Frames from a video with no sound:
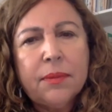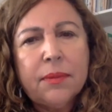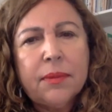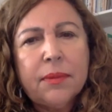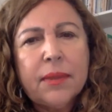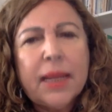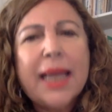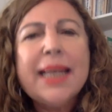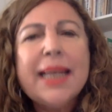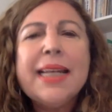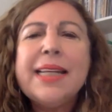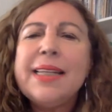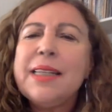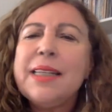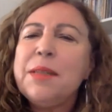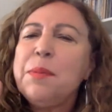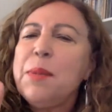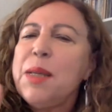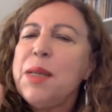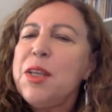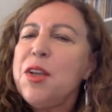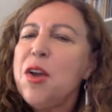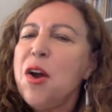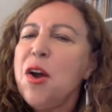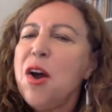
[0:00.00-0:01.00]
And it is
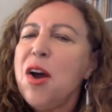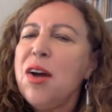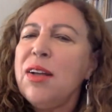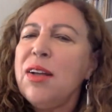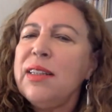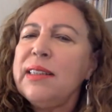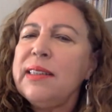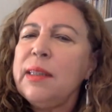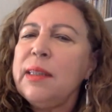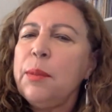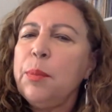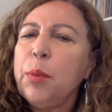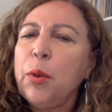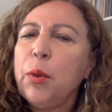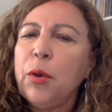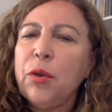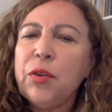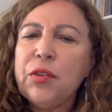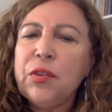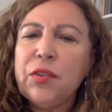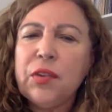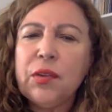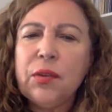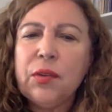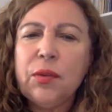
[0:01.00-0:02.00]
beyond the
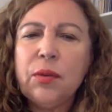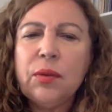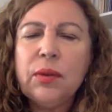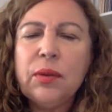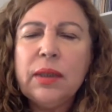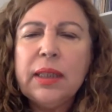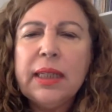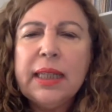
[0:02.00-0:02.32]
personal.